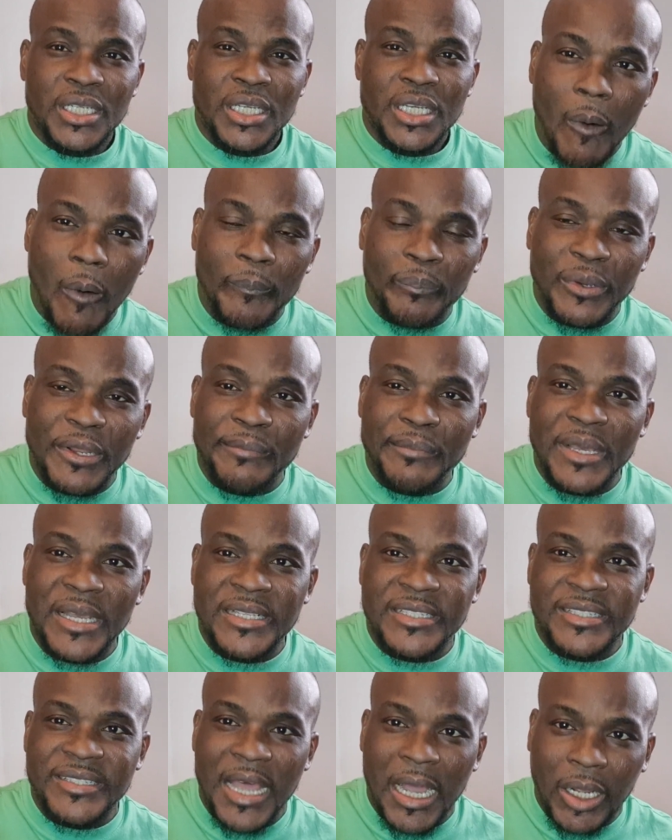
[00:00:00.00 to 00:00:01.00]

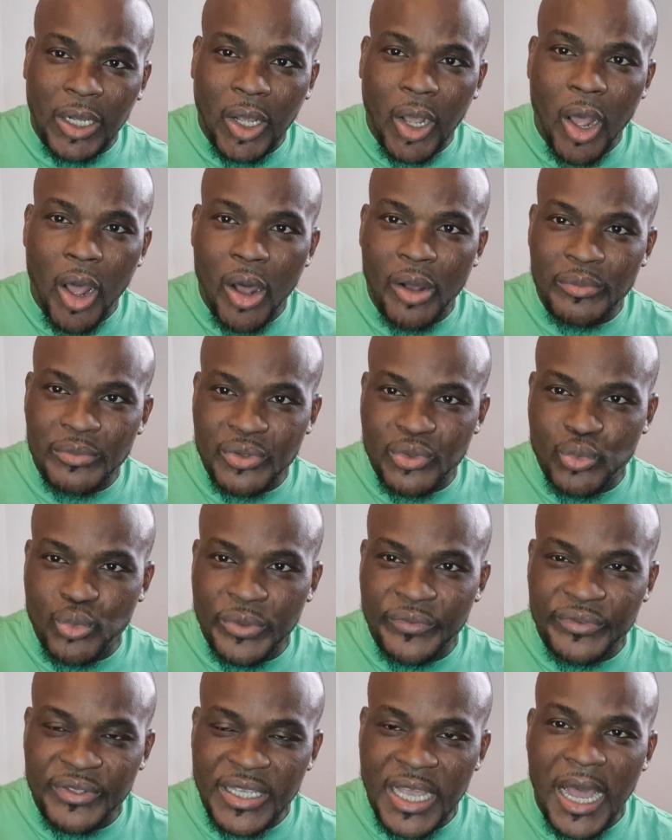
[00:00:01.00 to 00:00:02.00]
compliment that comes
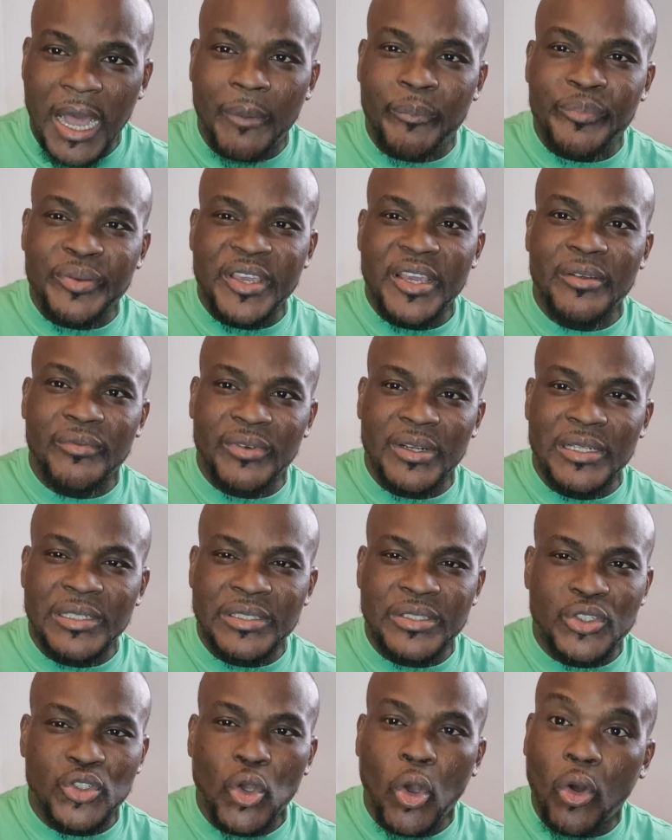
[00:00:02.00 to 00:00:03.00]
with their
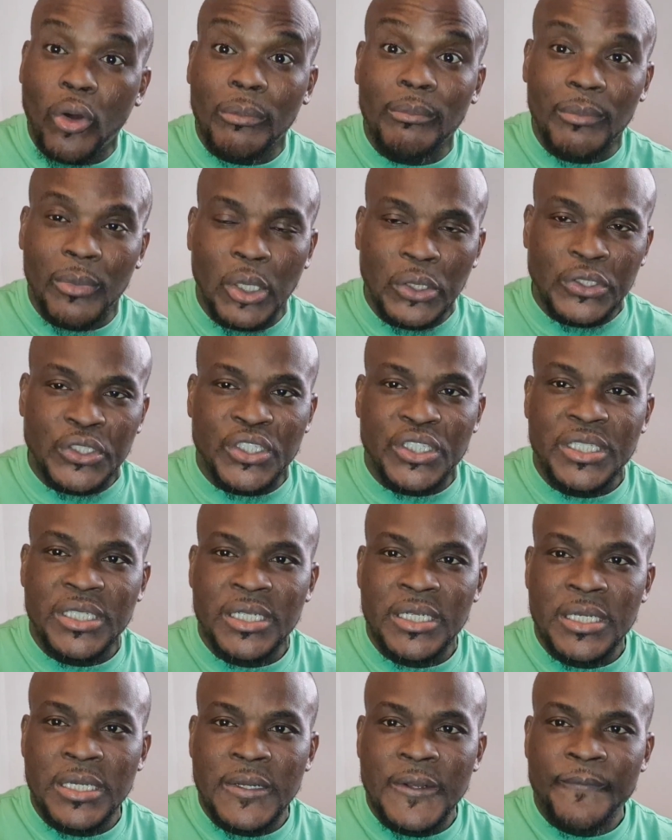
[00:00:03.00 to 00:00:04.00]
appearance so much,
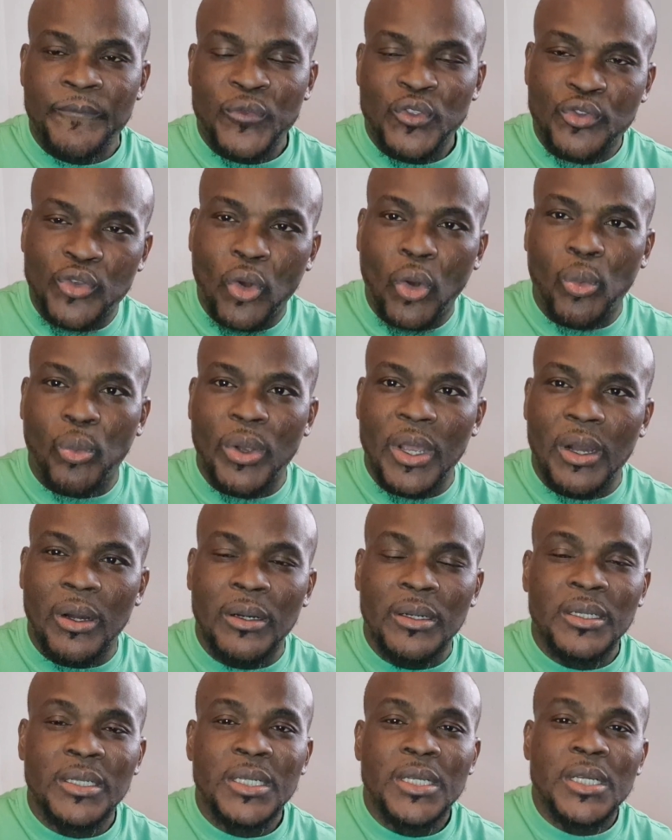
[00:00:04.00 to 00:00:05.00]
so
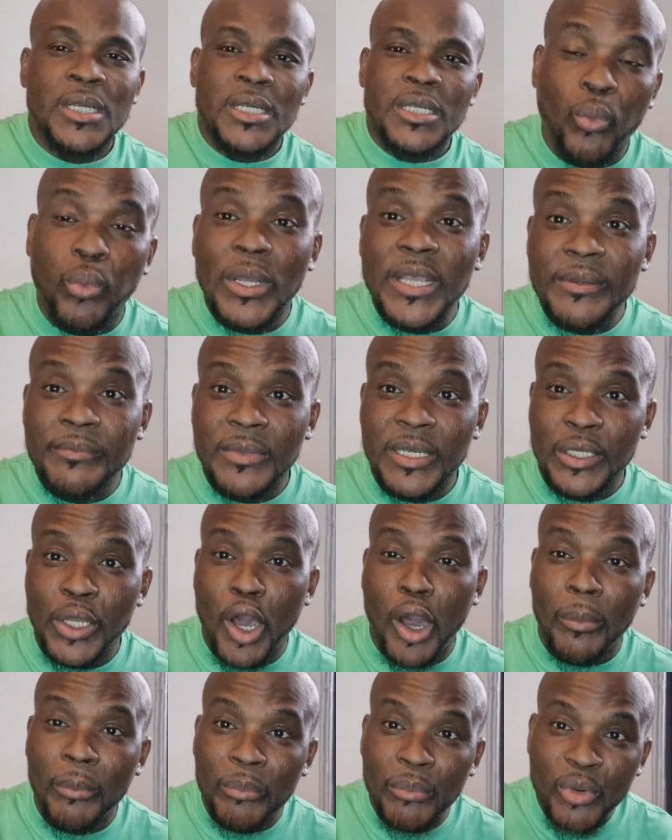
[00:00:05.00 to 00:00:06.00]
well.
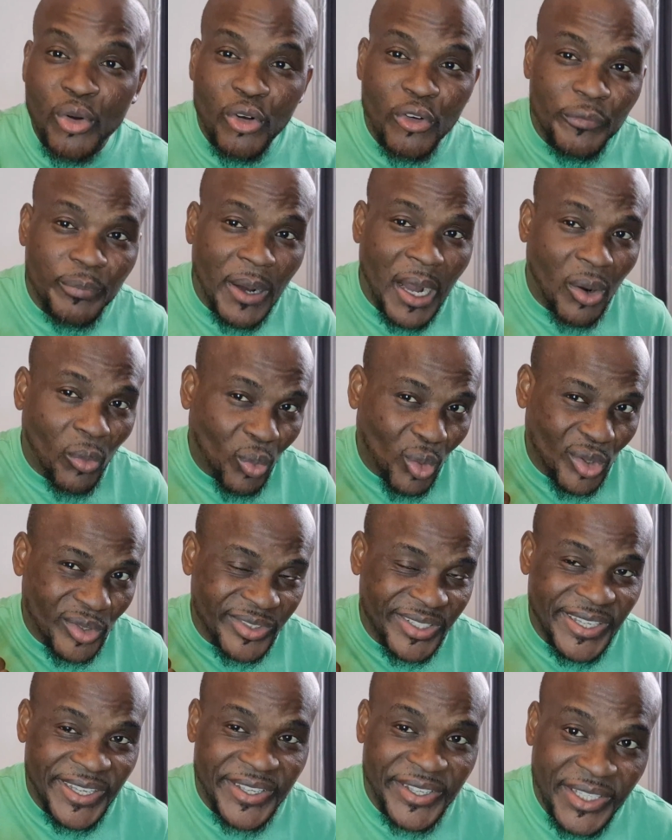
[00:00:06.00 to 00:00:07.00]
Women are moved by
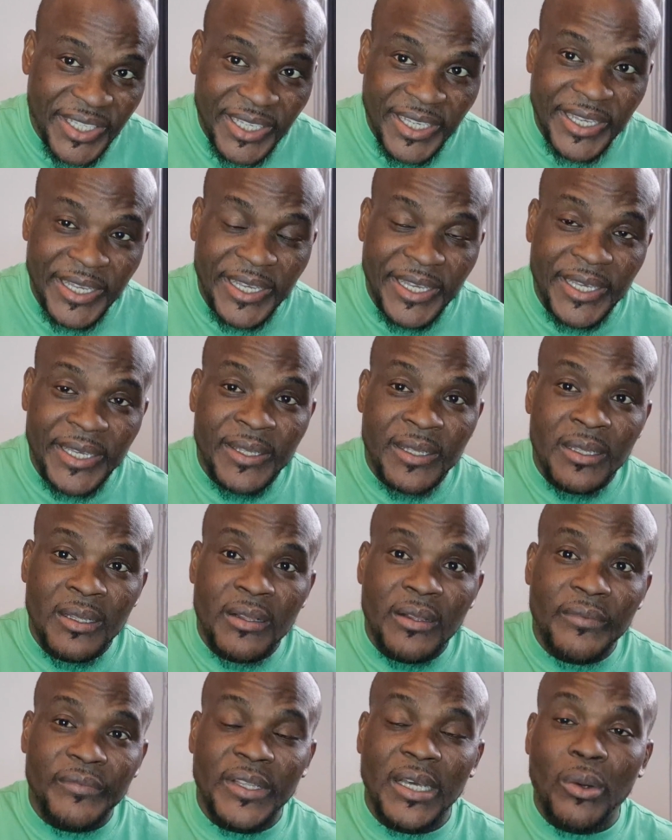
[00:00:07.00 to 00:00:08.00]
what they hear
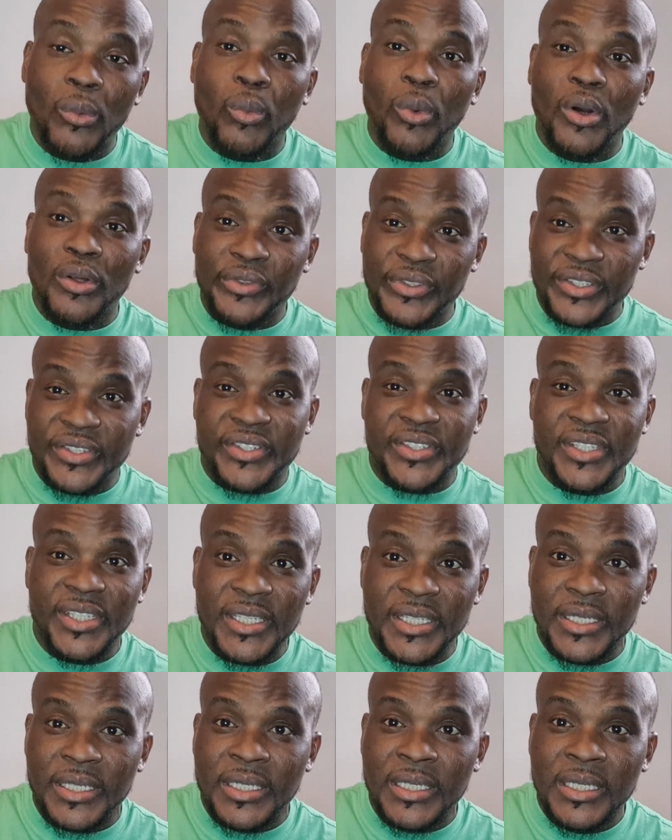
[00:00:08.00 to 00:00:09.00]
than what they
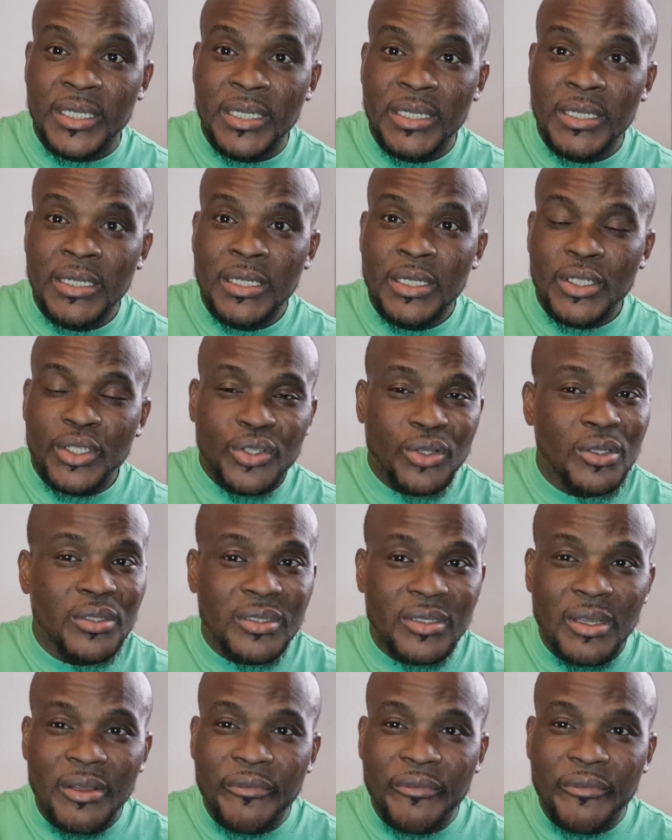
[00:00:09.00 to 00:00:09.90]
see. So